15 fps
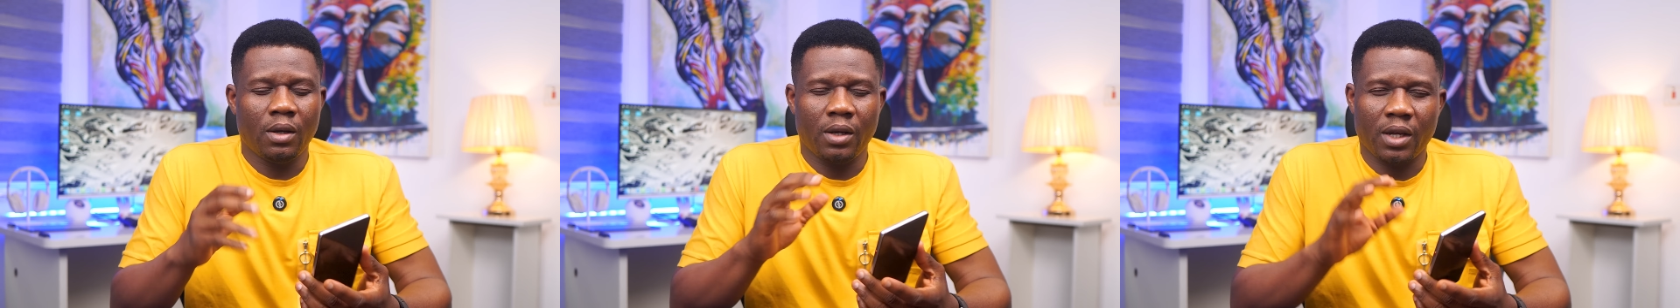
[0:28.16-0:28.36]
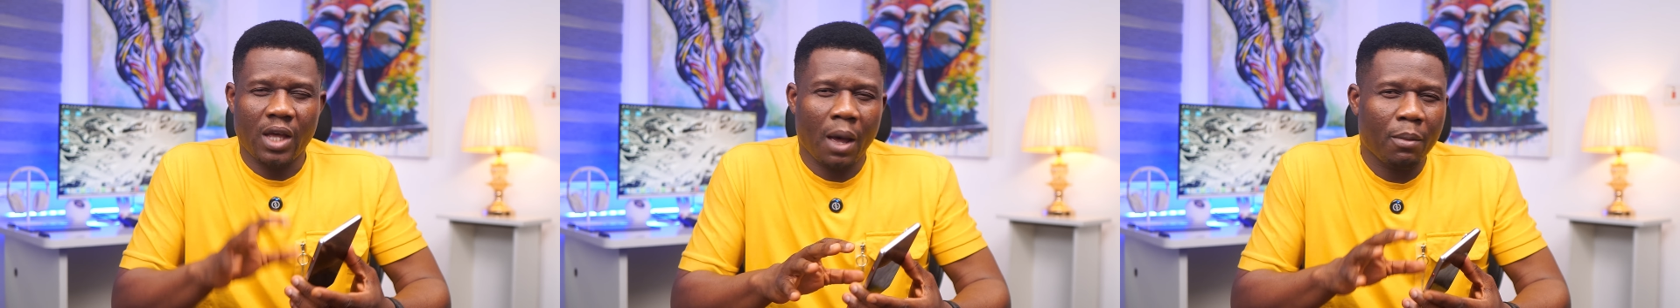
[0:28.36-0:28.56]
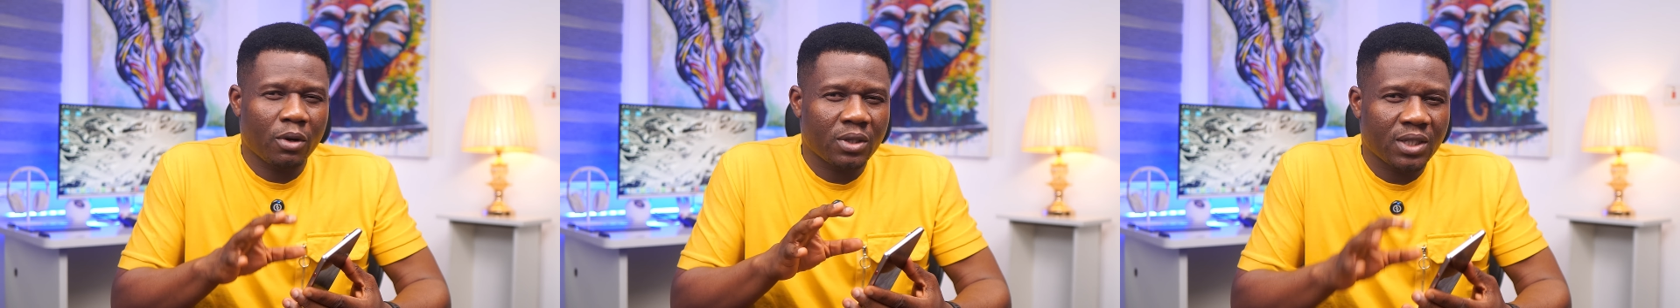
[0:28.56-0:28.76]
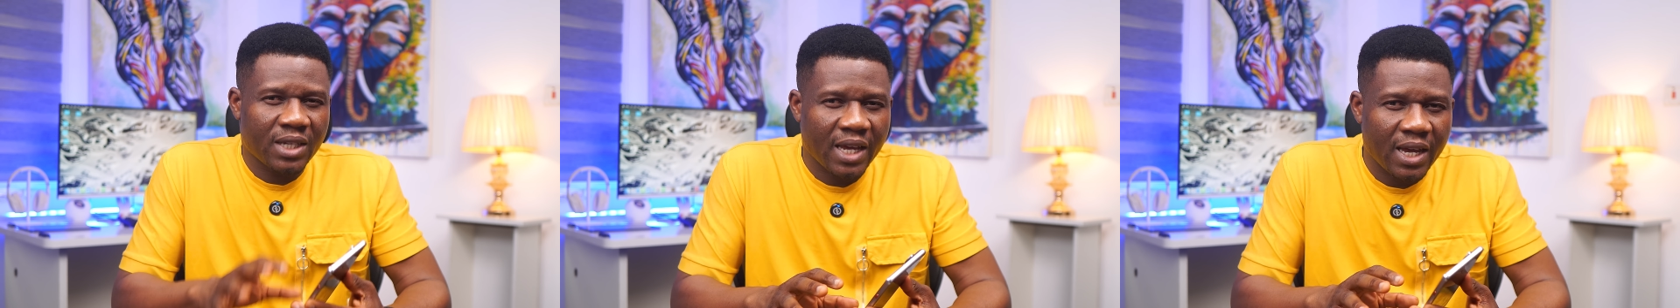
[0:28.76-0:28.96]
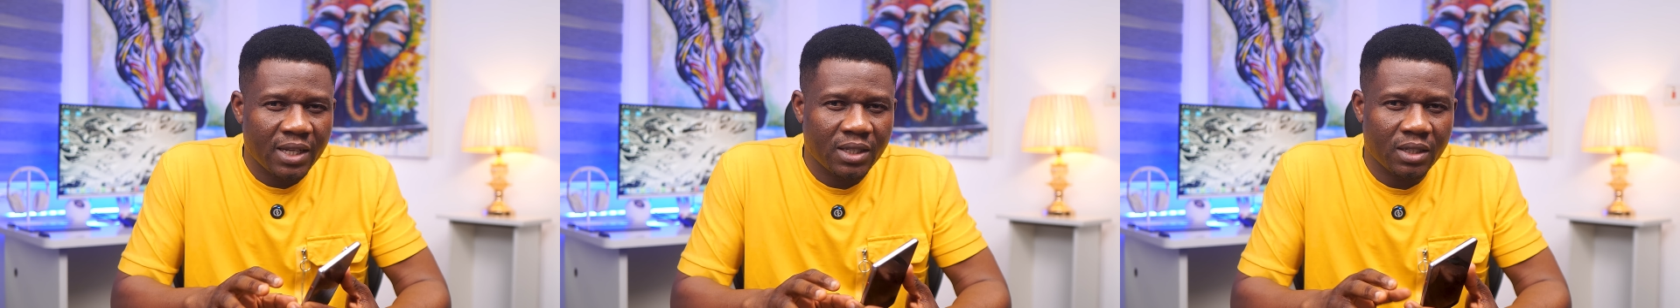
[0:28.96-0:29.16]
The Camon
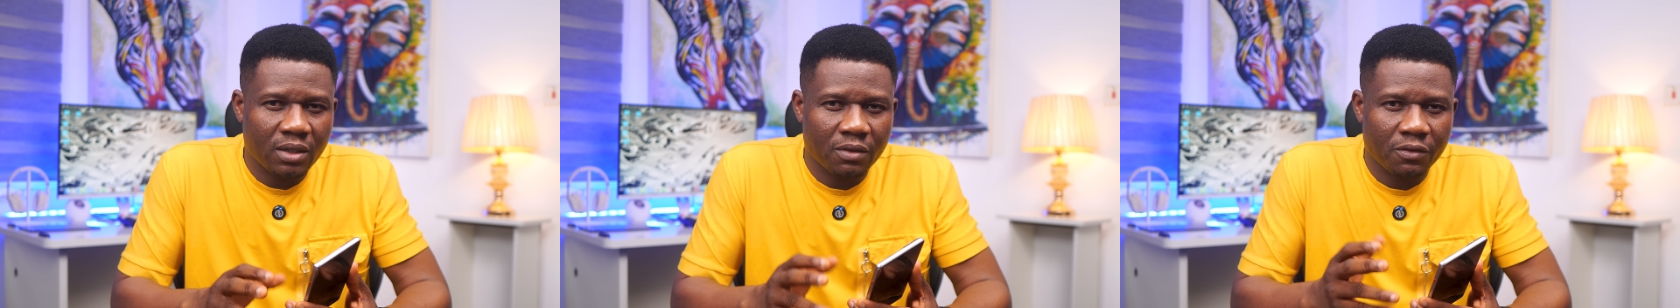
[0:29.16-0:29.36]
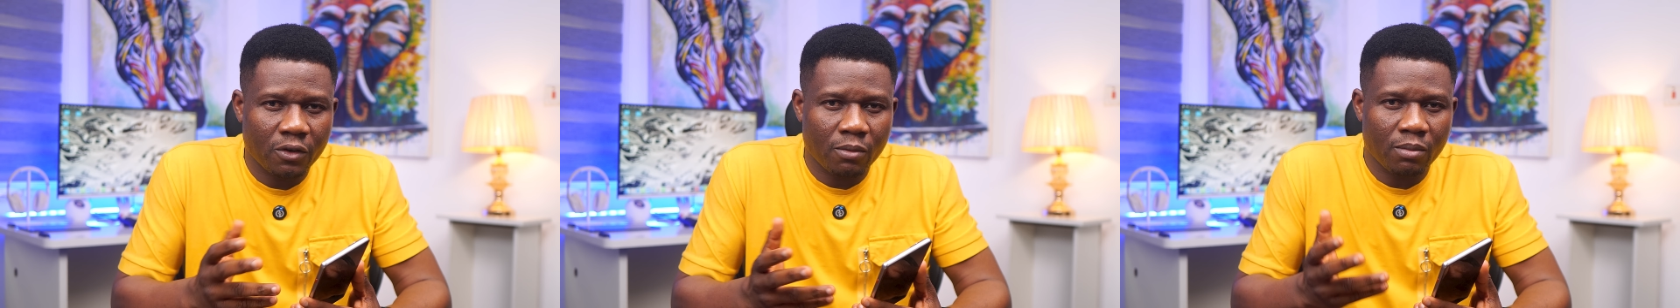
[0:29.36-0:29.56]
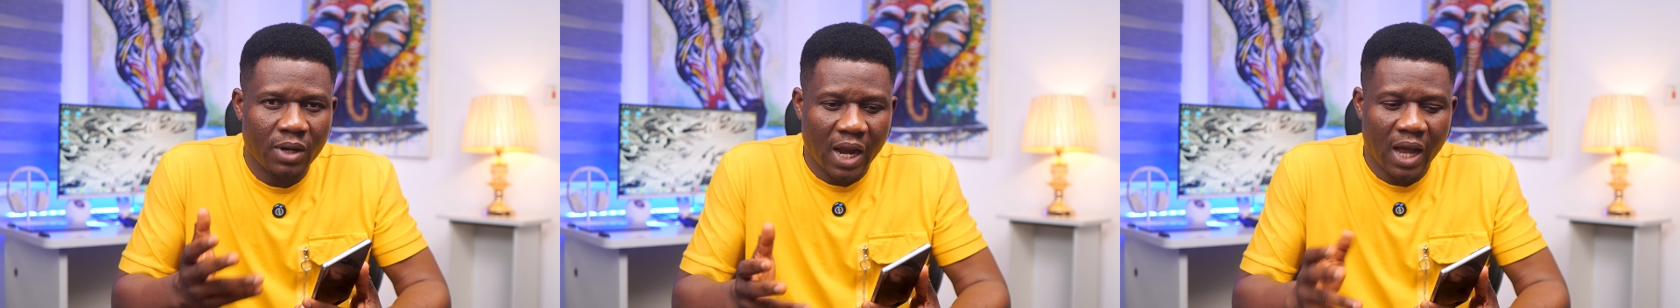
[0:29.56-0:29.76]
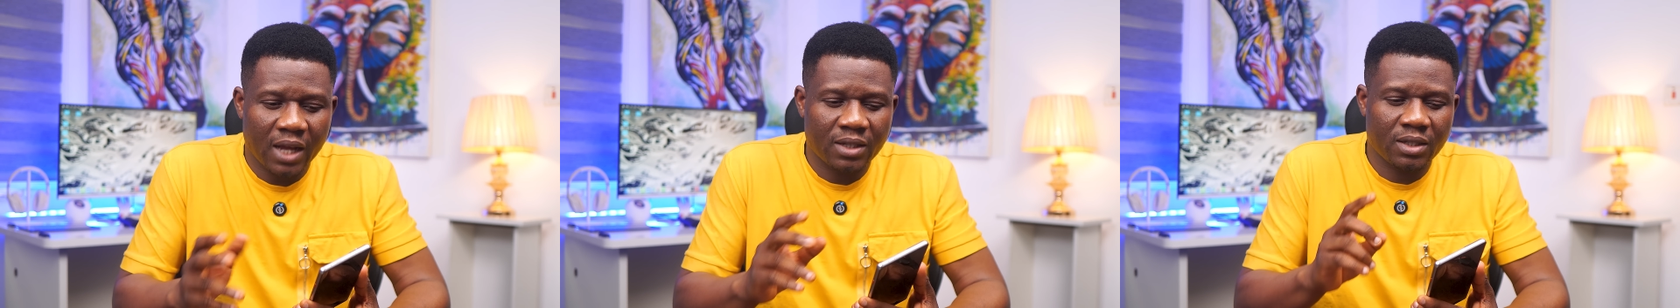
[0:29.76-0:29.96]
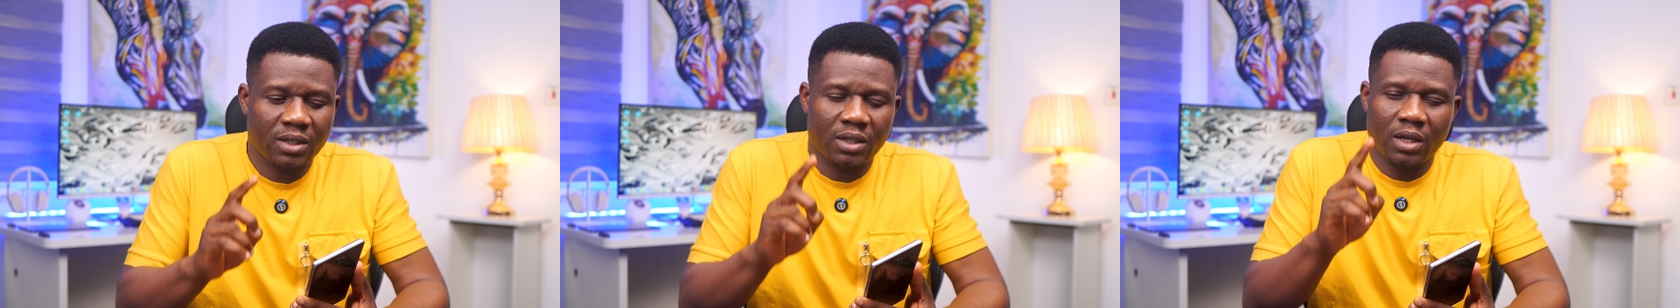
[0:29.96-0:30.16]
30 from
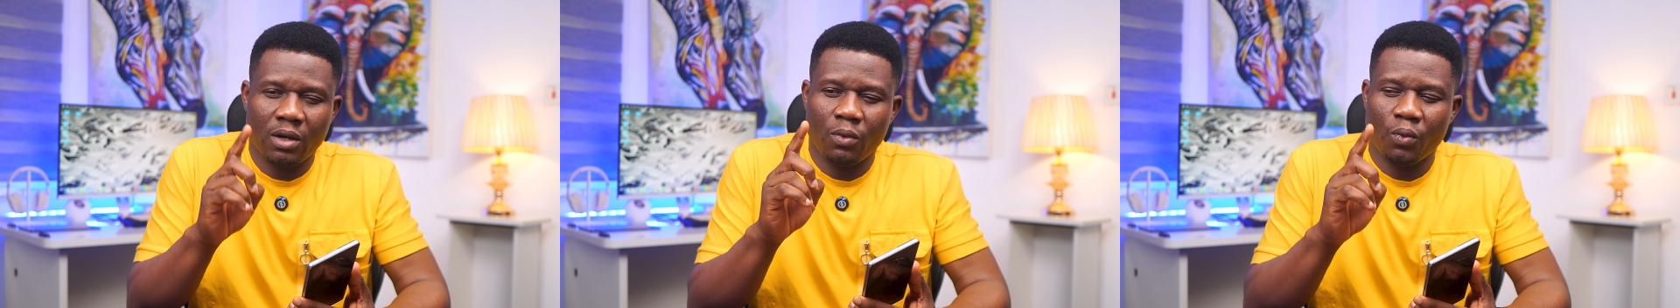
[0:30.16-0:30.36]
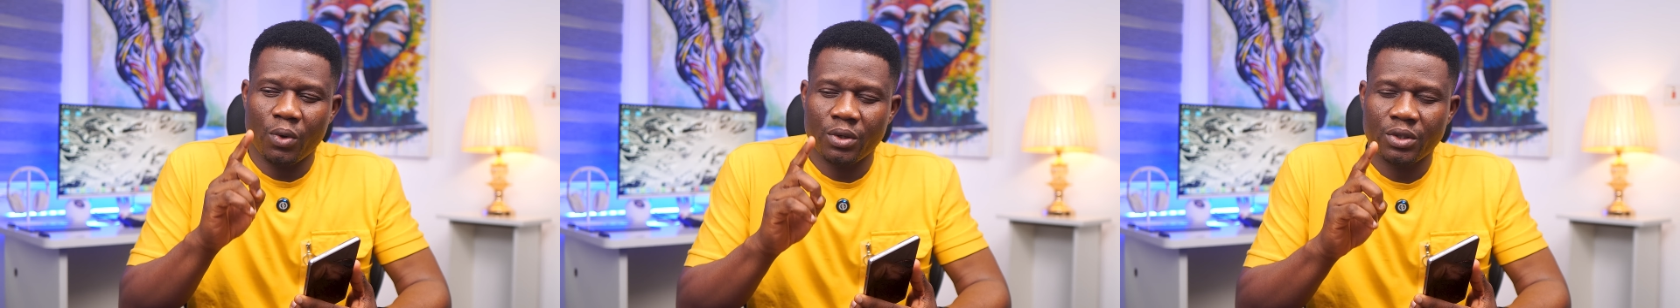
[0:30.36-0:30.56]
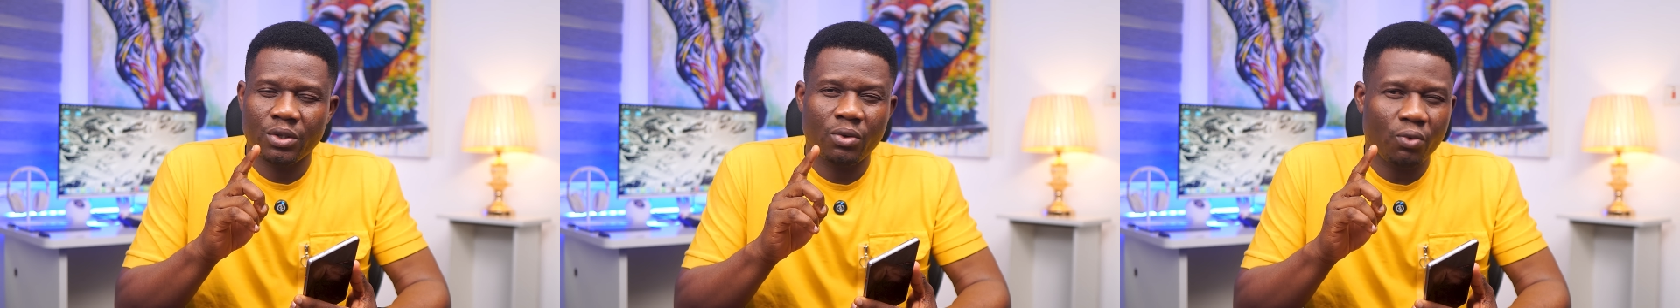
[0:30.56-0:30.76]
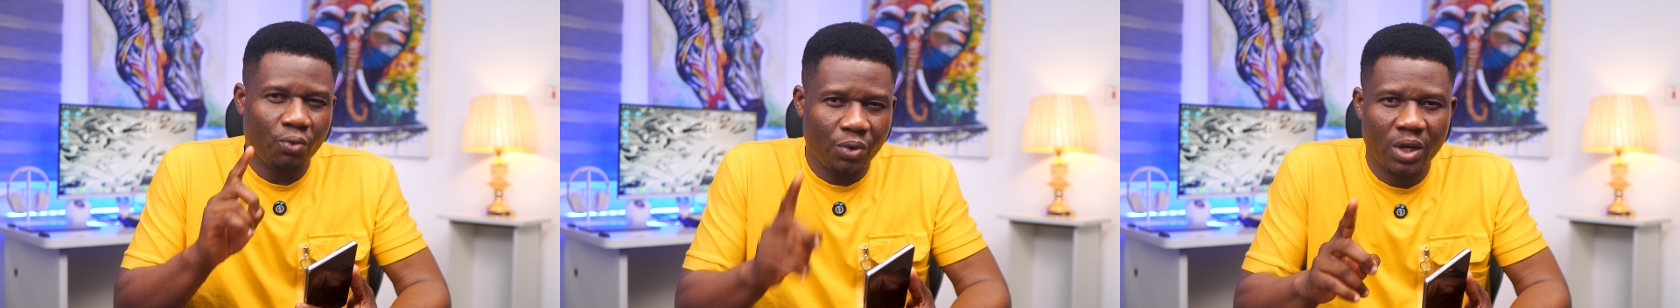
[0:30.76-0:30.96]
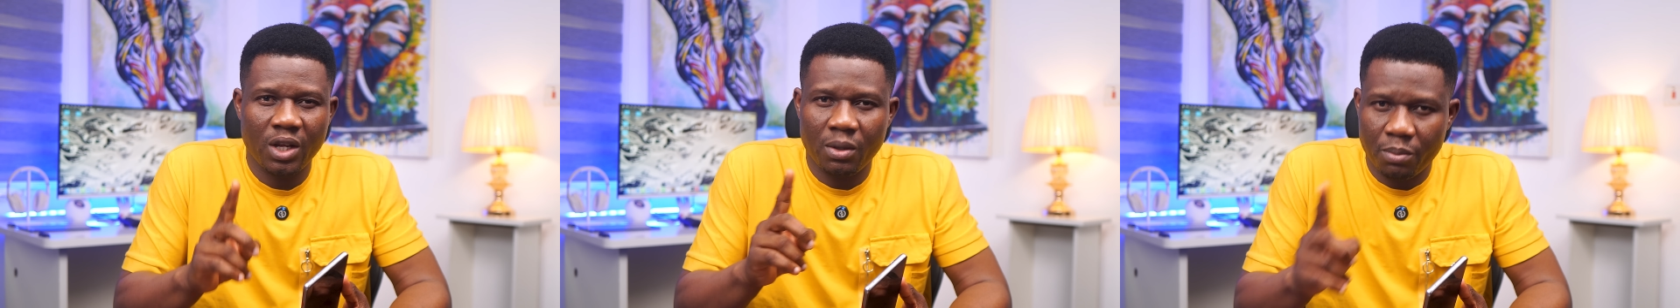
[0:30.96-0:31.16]
last year was
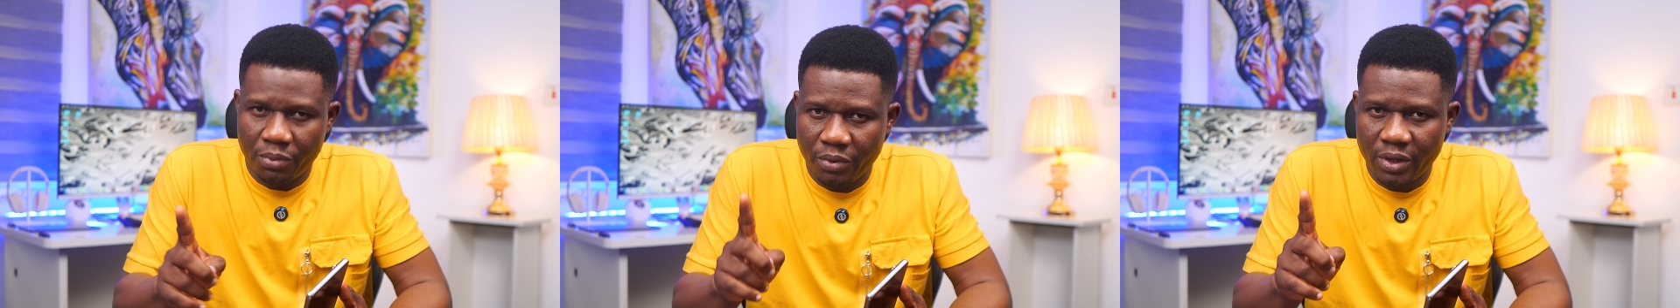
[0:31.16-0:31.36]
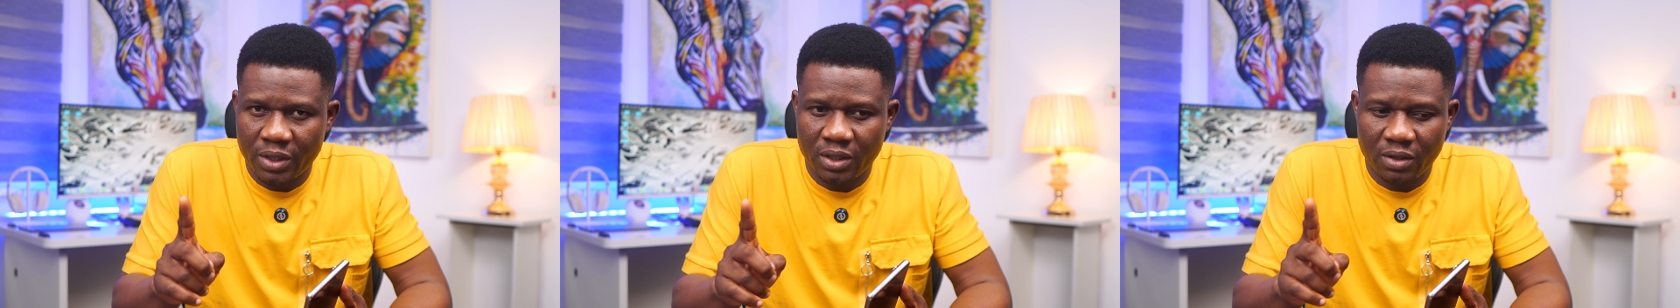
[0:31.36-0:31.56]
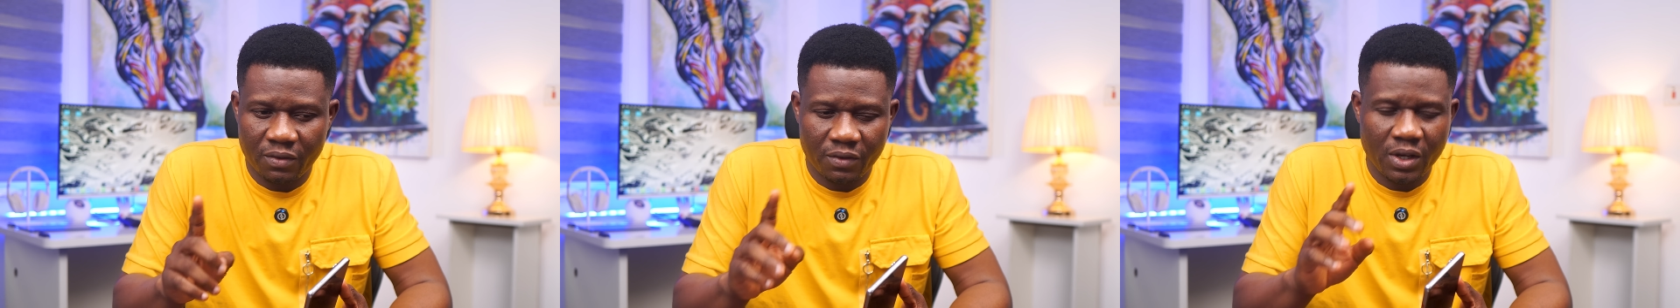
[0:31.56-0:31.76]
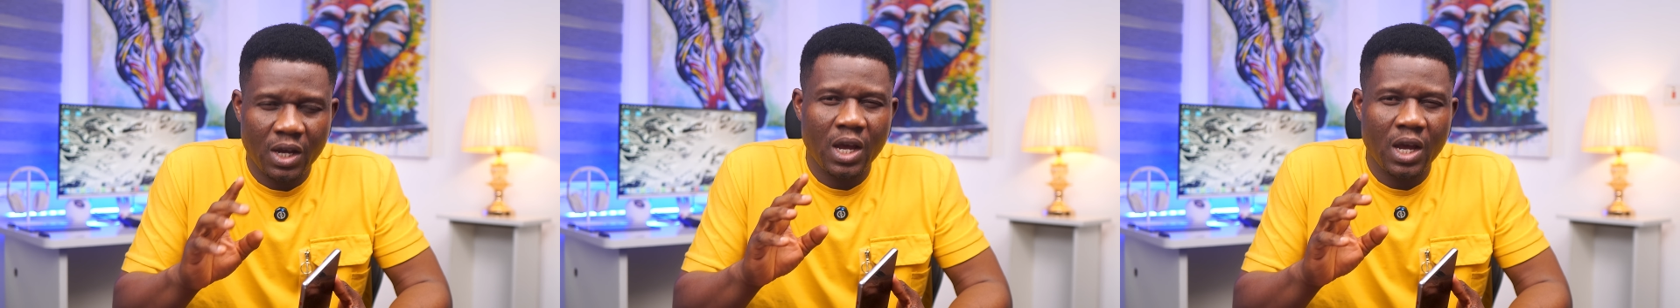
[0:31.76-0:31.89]
really impressive.